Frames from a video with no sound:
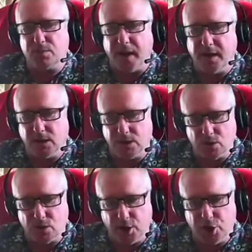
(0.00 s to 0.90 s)
bait and
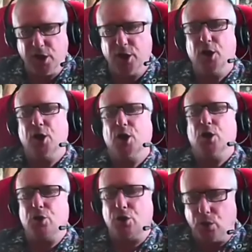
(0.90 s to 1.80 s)
switch.
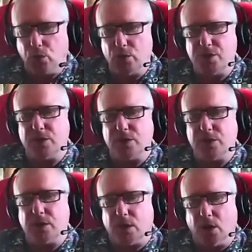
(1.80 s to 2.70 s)
Tools
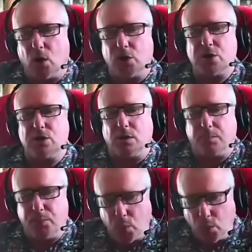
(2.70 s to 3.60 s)
that cost the
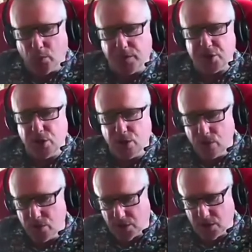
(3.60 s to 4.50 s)
poorest
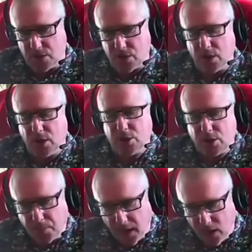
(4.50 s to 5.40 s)
users to
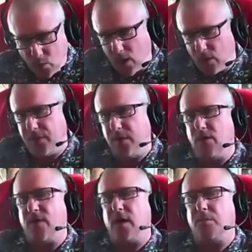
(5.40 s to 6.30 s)
pay wealthy
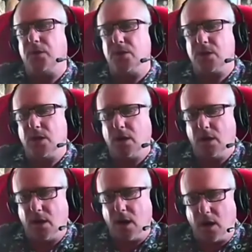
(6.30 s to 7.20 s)
developers
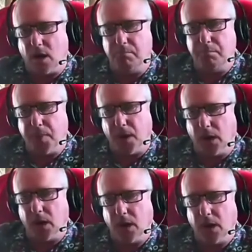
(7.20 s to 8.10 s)
are
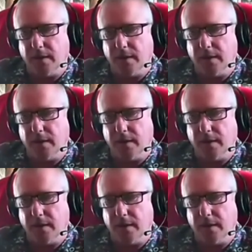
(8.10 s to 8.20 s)
bunk.